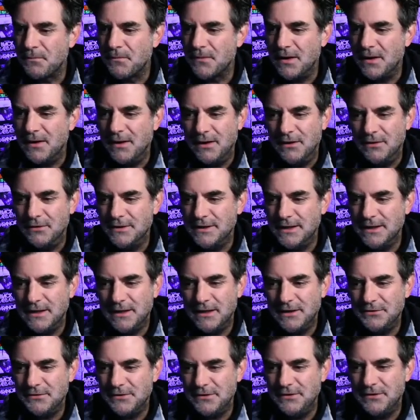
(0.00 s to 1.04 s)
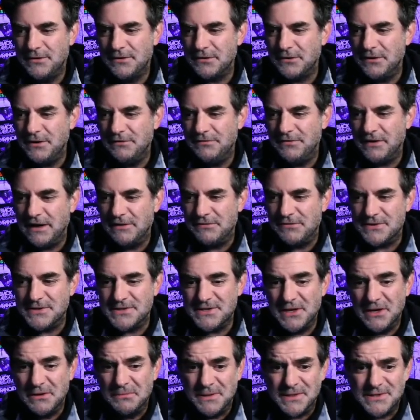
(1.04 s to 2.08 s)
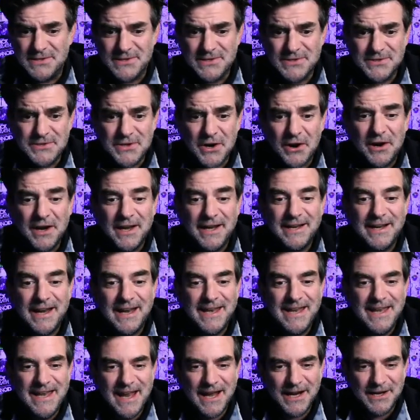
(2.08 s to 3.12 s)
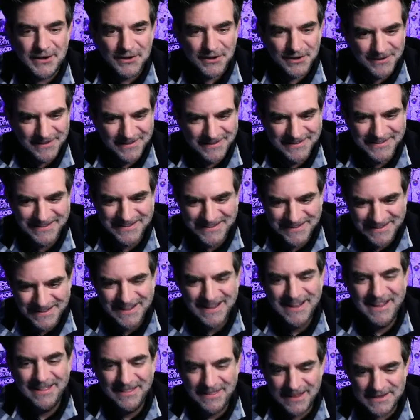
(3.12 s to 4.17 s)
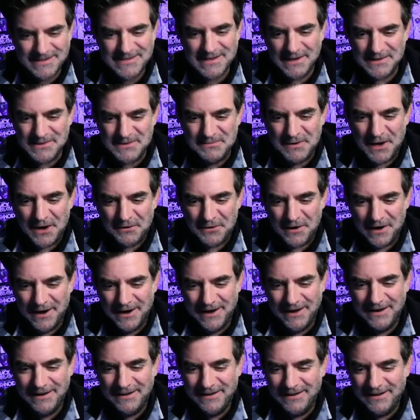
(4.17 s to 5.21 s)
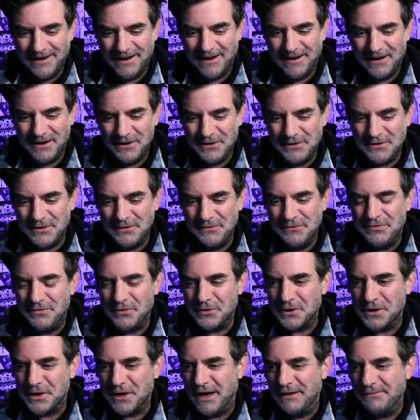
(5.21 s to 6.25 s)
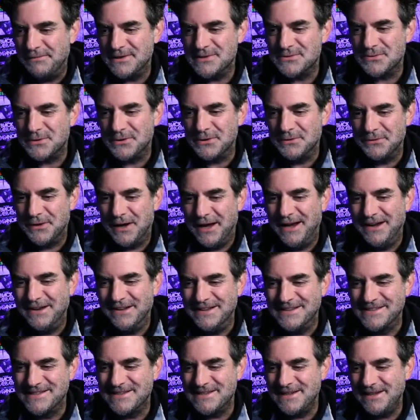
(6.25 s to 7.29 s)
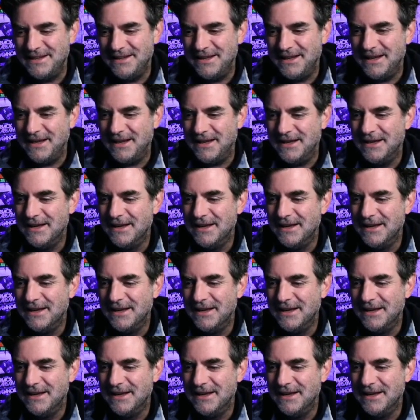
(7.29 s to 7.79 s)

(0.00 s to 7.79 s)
Only 135 for sale, but starting at a nickel. That sounds about right. Yeah, 104 copies worldwide on CD.